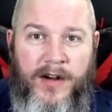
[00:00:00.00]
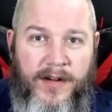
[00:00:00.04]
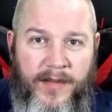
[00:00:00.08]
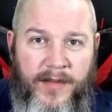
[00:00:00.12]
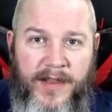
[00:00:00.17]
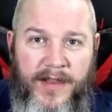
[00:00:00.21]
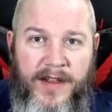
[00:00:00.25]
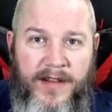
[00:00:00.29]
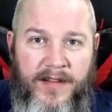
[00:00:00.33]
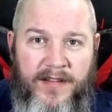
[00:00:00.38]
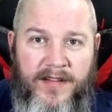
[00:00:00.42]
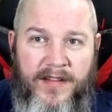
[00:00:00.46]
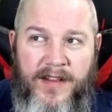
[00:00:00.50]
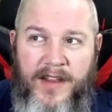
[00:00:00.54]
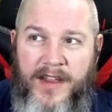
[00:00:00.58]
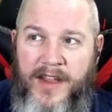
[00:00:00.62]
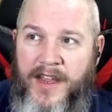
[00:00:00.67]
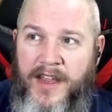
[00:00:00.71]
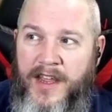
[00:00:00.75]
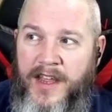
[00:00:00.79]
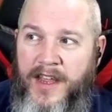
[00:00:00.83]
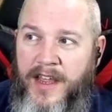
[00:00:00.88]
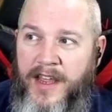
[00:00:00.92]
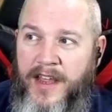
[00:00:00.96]
this,
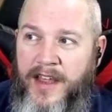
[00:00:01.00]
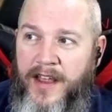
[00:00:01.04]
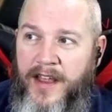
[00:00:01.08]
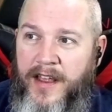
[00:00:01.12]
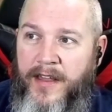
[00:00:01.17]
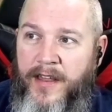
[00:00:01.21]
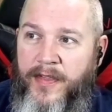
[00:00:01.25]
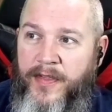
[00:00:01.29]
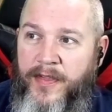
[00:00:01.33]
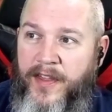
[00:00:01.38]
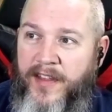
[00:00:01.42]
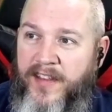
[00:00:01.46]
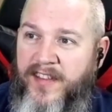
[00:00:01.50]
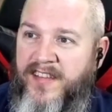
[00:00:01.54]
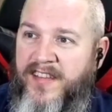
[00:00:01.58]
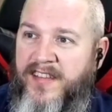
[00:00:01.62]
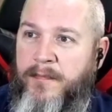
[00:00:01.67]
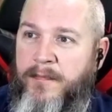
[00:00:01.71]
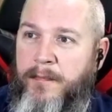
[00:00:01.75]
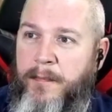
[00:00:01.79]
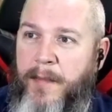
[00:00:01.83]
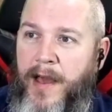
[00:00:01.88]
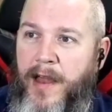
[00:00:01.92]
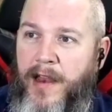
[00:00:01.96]
the
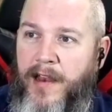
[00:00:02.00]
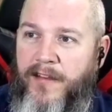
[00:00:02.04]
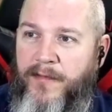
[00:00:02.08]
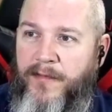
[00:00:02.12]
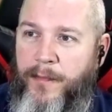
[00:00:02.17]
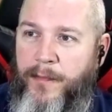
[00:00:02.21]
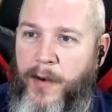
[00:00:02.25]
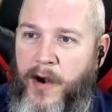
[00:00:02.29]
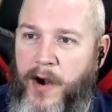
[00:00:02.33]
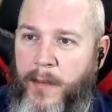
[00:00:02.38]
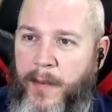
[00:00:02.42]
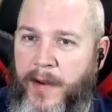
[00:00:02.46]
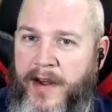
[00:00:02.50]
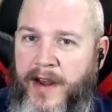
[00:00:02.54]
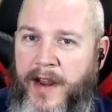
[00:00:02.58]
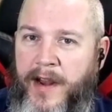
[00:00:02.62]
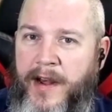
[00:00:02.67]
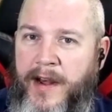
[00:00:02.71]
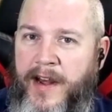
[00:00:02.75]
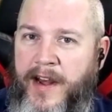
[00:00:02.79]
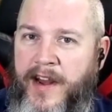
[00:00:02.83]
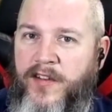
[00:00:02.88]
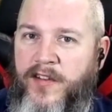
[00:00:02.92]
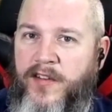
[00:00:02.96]
smell of bourbon
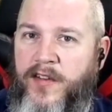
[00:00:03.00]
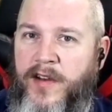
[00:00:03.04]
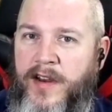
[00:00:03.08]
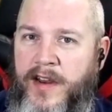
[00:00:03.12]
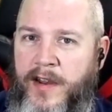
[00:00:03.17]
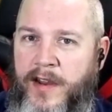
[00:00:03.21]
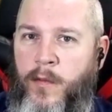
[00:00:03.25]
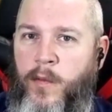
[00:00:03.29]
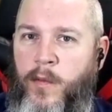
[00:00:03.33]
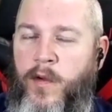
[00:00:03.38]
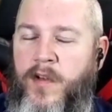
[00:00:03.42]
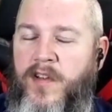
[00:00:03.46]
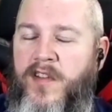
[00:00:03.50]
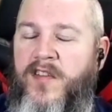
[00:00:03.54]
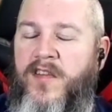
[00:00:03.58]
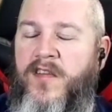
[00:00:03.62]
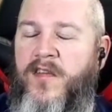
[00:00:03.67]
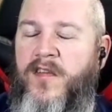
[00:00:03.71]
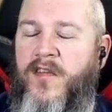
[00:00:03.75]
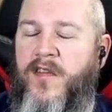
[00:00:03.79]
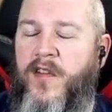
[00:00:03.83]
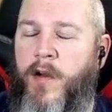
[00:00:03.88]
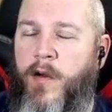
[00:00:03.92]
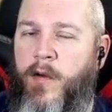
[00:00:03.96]
initially was
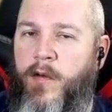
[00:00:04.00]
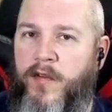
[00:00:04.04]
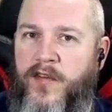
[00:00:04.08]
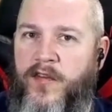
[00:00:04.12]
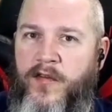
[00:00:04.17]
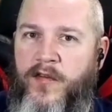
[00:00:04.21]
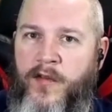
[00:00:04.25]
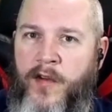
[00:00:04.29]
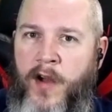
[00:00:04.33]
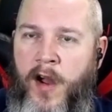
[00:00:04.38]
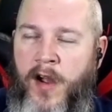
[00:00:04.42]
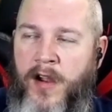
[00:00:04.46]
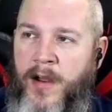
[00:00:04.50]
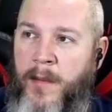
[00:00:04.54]
so strong.